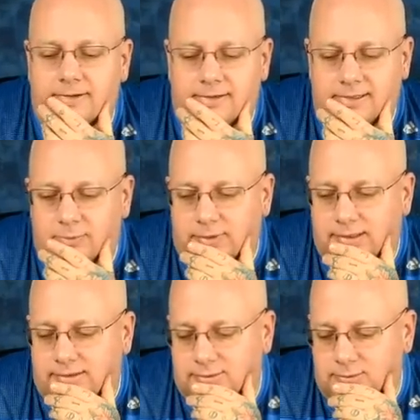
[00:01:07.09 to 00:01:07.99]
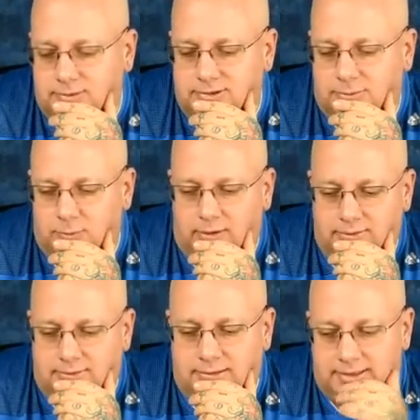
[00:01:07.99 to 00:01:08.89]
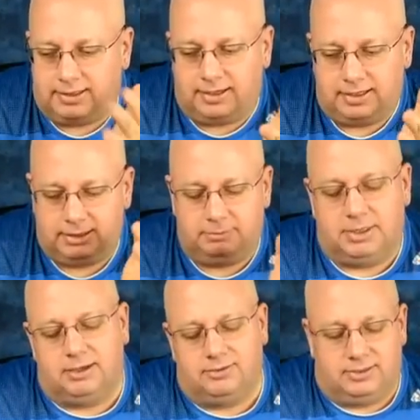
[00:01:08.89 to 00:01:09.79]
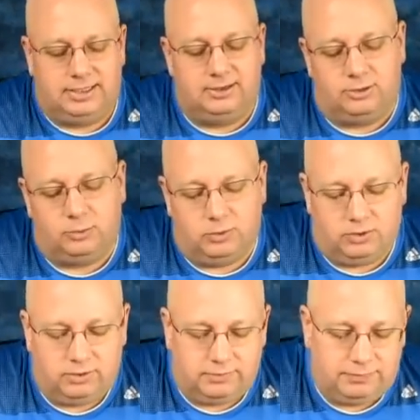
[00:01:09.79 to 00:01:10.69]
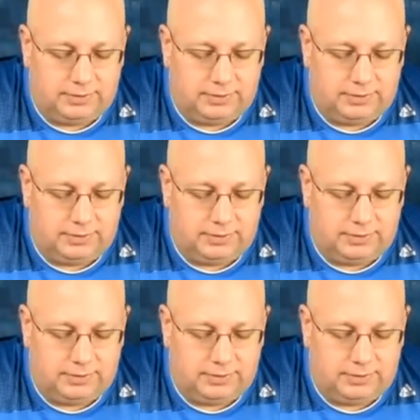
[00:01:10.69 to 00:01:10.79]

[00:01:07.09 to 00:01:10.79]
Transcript: a neat way to uh, summarize it, and it kind of makes a neat little word.